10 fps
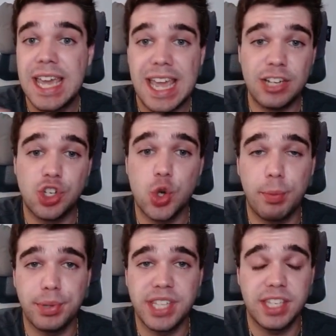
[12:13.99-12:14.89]
in short
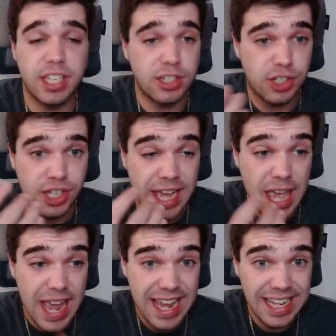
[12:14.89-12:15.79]
positions
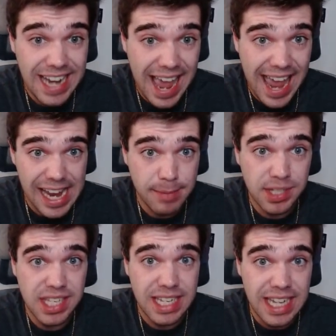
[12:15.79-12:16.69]
in
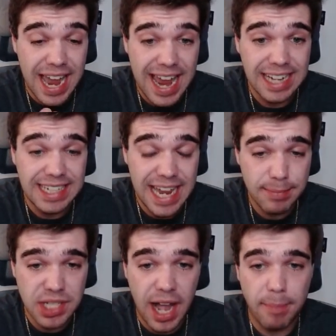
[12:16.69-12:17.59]
AMC and
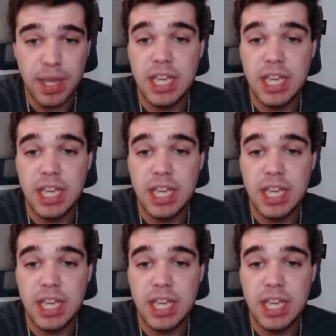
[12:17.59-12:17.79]
GameStop.